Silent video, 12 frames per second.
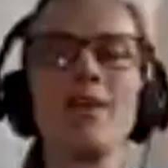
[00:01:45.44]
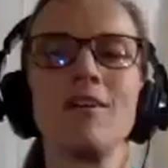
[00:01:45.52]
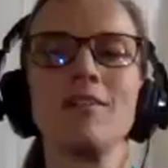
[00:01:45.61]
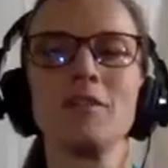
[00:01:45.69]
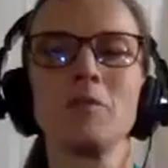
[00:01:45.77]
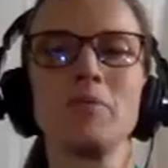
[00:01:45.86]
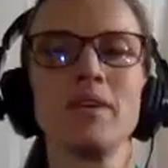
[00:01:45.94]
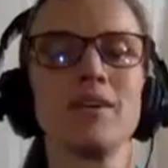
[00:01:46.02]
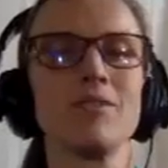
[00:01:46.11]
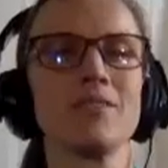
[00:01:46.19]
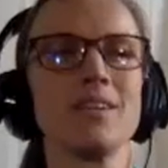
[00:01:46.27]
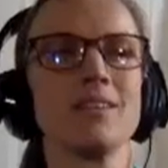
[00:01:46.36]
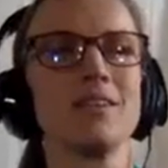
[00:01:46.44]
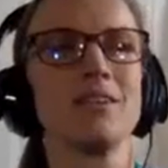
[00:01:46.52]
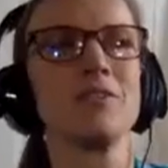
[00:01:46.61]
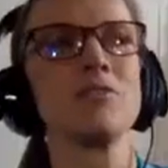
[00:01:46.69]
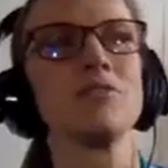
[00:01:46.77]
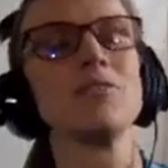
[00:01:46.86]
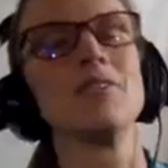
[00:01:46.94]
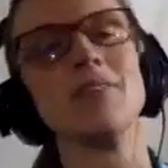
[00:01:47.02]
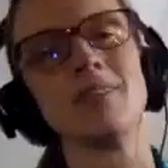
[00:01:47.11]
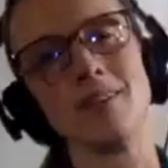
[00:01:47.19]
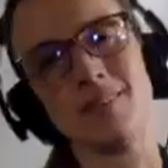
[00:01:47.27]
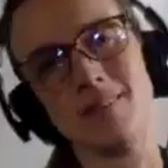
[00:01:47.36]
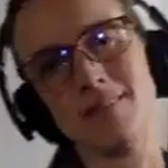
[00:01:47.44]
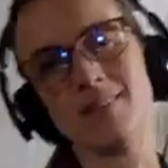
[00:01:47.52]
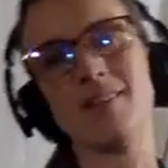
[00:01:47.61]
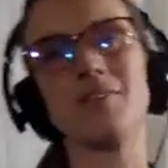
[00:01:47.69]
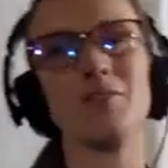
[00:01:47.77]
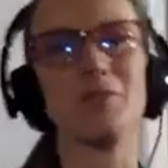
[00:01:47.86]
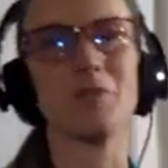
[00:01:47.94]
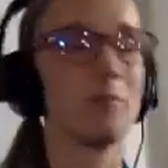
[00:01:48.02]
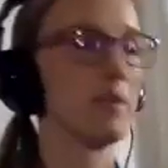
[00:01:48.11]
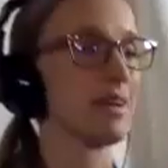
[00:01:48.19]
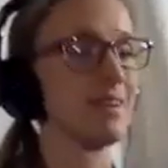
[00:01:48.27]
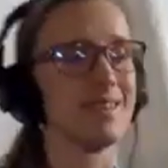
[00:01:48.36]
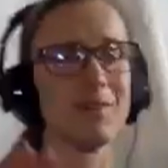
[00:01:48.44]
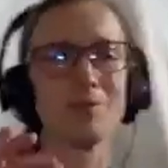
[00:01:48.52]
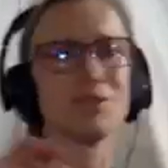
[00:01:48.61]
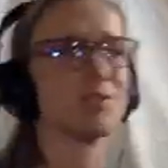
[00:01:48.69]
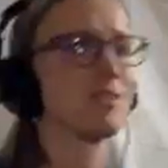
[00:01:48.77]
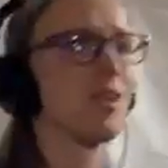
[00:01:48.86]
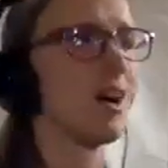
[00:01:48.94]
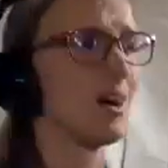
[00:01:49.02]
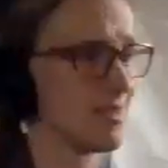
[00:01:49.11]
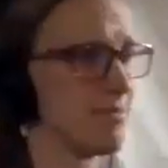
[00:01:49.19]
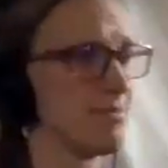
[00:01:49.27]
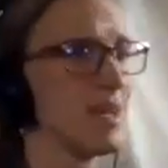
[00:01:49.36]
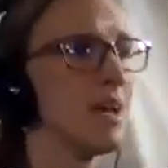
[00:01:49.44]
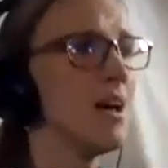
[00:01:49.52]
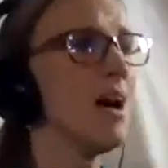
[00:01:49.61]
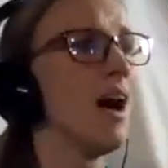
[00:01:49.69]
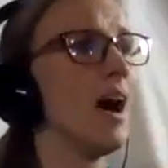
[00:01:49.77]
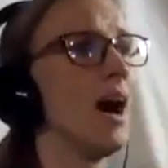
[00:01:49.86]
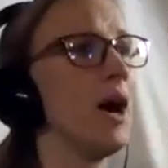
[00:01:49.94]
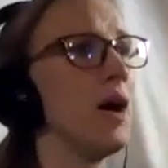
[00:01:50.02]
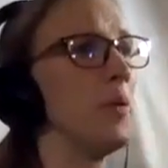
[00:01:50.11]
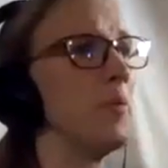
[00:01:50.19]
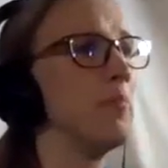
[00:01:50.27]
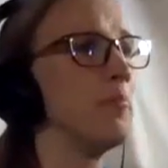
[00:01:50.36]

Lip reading: Let the piano take the interlude, and then you'll come back in. That was just awesome. Um,